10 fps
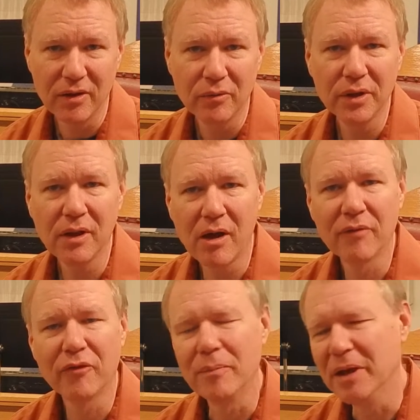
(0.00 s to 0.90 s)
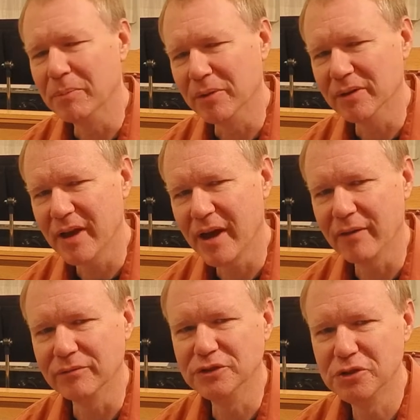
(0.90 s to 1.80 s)
We long for people to
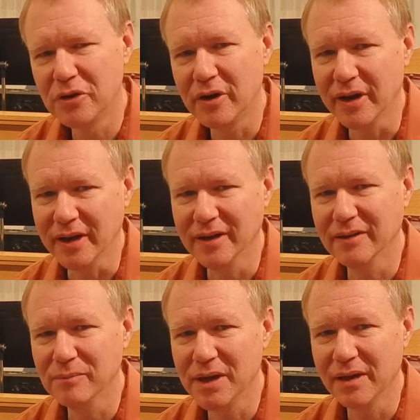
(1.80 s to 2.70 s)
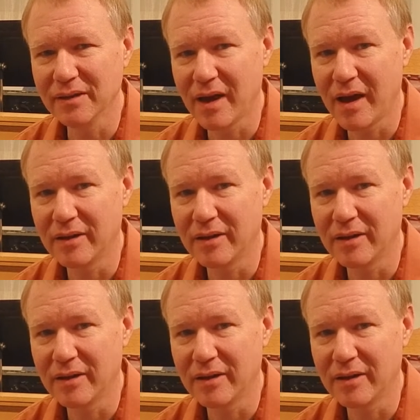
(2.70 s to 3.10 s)
have joy in being